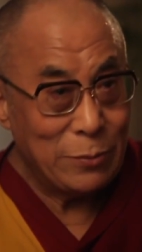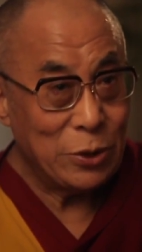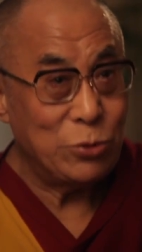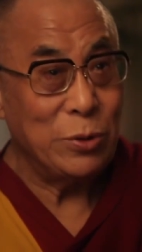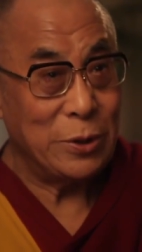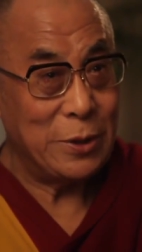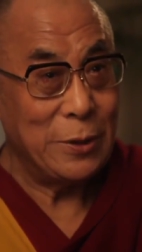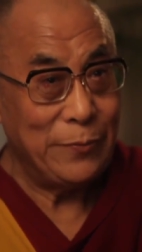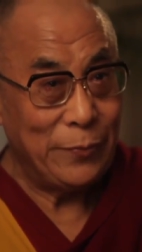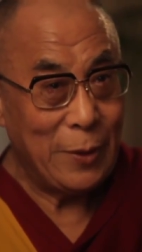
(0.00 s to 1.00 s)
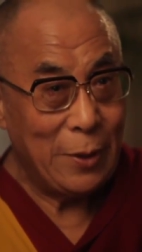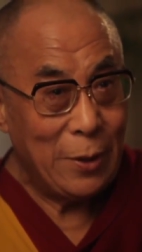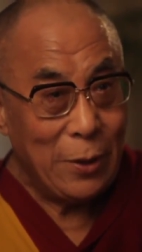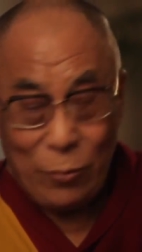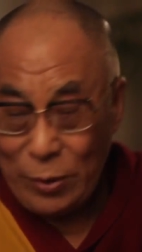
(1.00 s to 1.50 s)
retreat
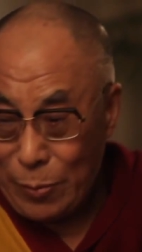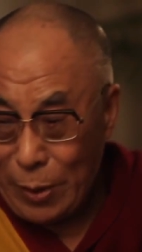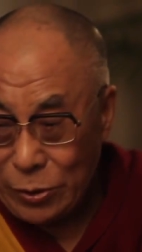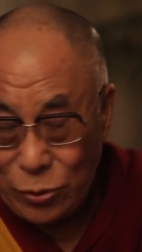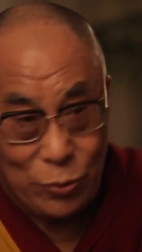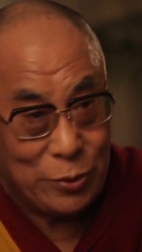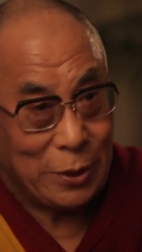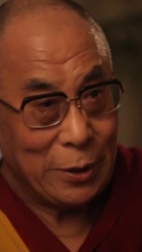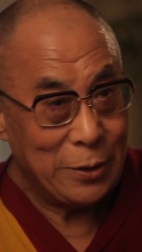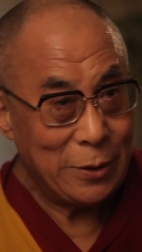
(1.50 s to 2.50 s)
with my tutor.